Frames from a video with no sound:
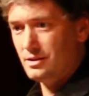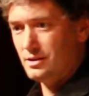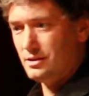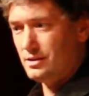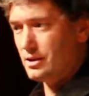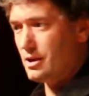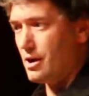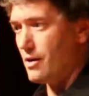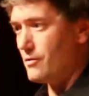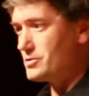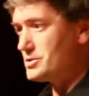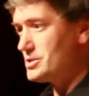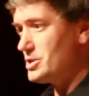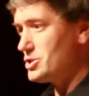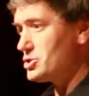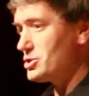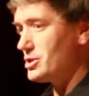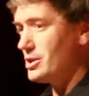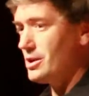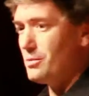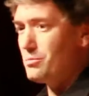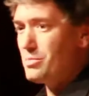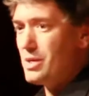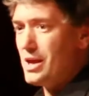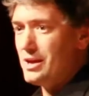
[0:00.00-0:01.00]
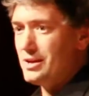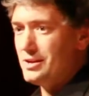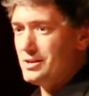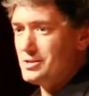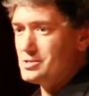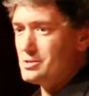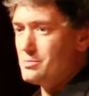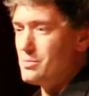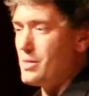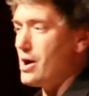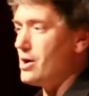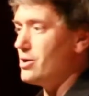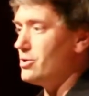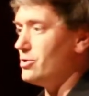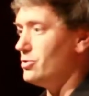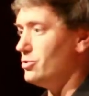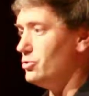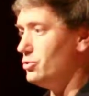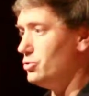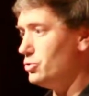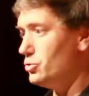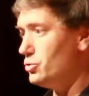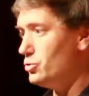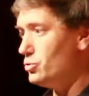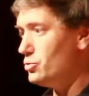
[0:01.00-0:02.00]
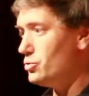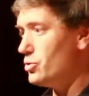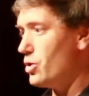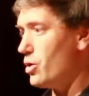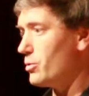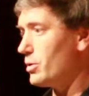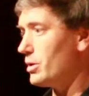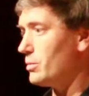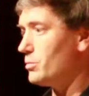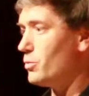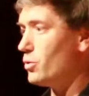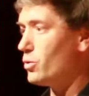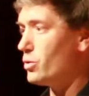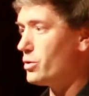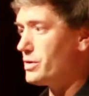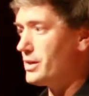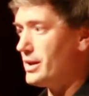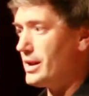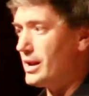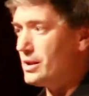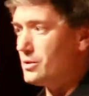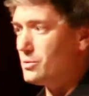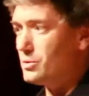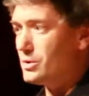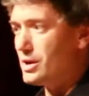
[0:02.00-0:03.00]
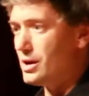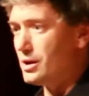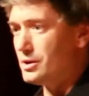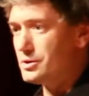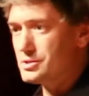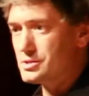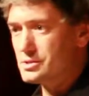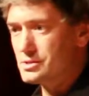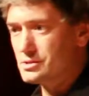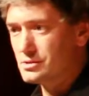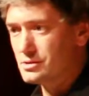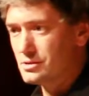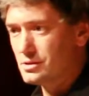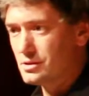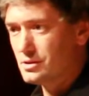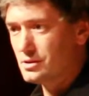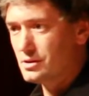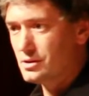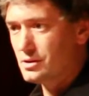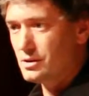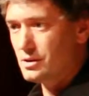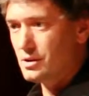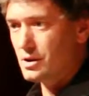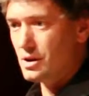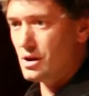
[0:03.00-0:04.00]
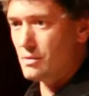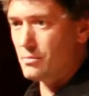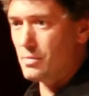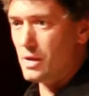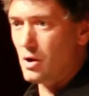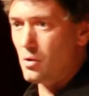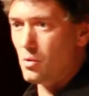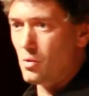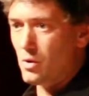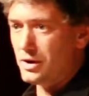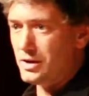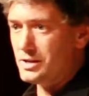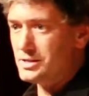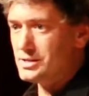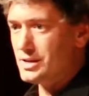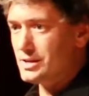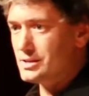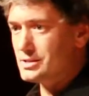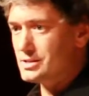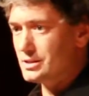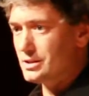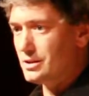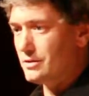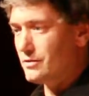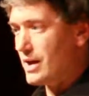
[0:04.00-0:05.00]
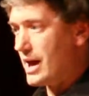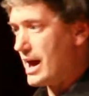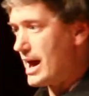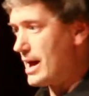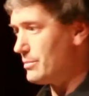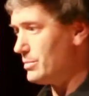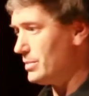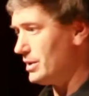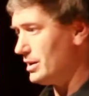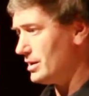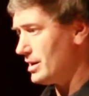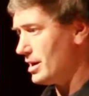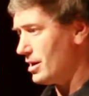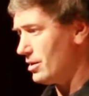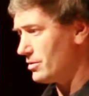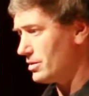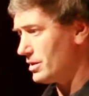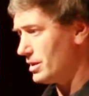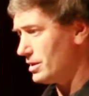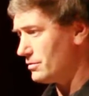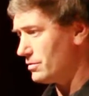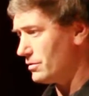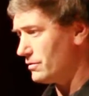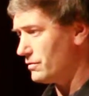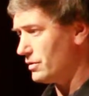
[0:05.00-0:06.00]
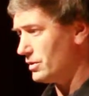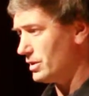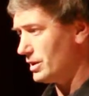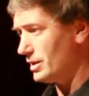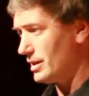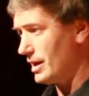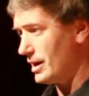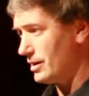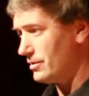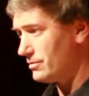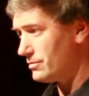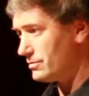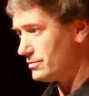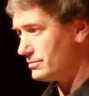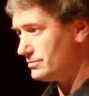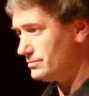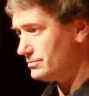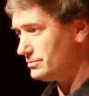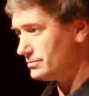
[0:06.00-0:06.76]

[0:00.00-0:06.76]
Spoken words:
The Conversation Campaign is about you knowing more than anyone else about what it takes to live a happy and healthy and fulfilling life.